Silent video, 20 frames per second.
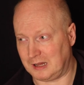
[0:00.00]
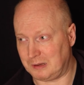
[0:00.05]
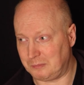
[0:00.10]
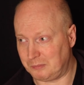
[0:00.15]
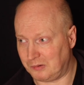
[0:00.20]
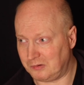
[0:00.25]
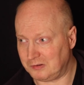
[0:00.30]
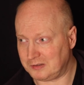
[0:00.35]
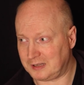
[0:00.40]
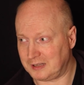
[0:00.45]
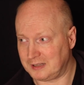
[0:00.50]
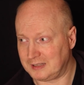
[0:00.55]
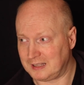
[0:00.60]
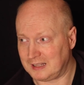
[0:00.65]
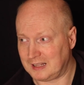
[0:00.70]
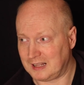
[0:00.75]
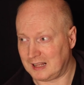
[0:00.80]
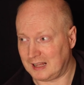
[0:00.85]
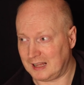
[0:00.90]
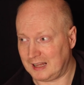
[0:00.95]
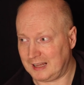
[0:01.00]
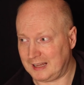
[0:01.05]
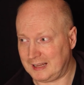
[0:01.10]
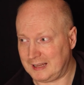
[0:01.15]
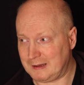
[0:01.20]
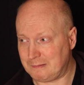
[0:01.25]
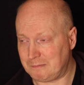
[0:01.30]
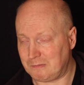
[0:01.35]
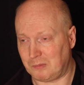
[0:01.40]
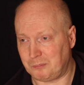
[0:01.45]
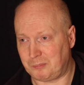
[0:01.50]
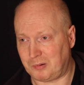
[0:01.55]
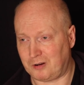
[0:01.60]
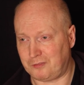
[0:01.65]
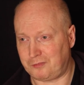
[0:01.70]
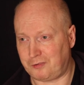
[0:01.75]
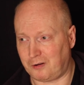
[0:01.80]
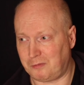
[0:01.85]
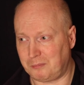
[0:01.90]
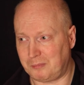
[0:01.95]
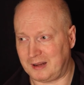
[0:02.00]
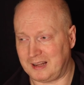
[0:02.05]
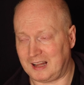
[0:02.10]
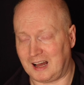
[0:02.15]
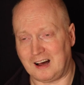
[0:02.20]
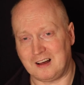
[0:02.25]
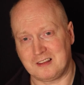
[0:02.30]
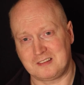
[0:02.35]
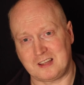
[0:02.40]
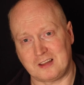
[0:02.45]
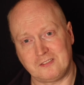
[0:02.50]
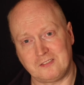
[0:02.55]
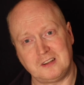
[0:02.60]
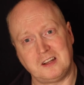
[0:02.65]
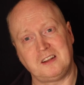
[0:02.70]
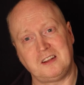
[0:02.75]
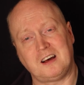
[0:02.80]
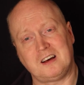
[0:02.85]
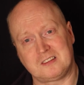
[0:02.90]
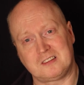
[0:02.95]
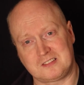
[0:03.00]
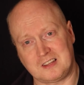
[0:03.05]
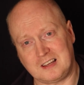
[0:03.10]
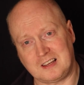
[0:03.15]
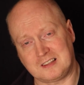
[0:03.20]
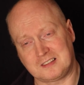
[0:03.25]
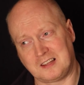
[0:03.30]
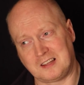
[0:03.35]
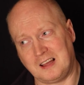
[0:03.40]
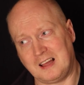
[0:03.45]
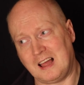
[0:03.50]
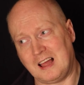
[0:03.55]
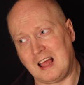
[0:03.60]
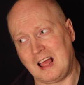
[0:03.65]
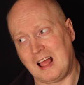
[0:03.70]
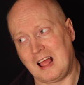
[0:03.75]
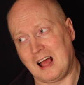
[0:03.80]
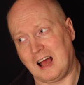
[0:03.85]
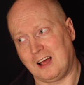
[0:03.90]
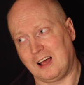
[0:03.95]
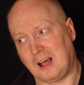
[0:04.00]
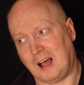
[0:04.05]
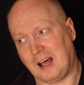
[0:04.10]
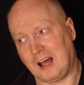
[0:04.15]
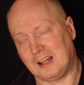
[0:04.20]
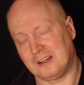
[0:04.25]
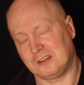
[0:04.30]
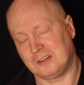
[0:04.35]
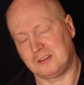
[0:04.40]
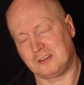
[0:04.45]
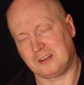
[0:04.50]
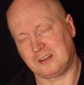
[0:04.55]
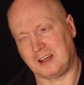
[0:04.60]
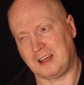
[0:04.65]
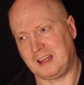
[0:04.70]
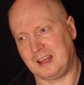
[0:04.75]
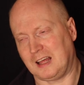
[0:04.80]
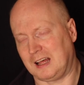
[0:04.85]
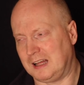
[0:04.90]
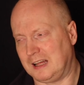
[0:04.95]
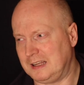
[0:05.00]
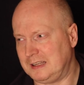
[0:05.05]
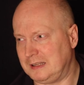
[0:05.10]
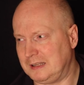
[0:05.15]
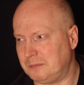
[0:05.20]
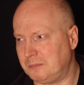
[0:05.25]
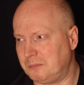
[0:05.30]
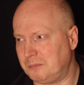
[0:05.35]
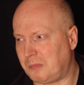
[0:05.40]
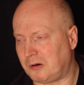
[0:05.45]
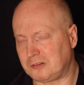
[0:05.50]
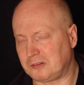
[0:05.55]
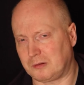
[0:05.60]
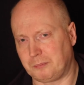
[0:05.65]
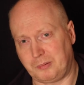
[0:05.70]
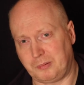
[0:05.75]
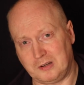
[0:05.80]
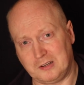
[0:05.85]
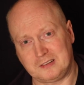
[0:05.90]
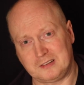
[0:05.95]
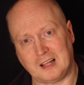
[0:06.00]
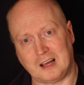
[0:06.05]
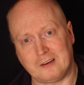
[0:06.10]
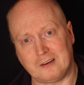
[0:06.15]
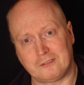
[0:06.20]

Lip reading: mug, both on my R7 and R6, and a model bird that